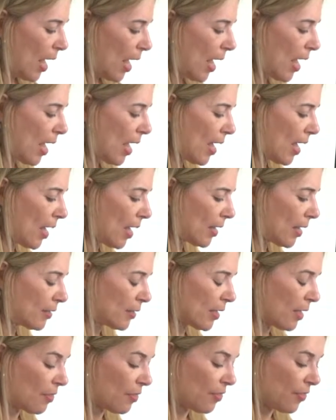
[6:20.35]

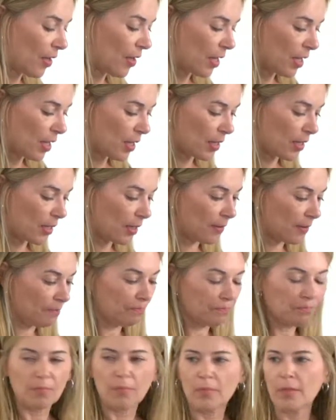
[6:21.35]
And
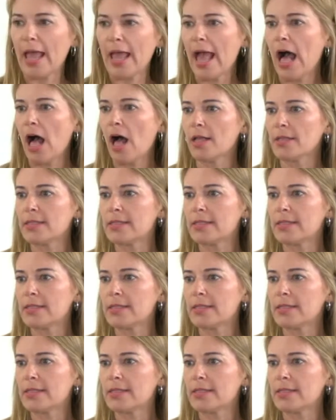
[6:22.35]
the uh,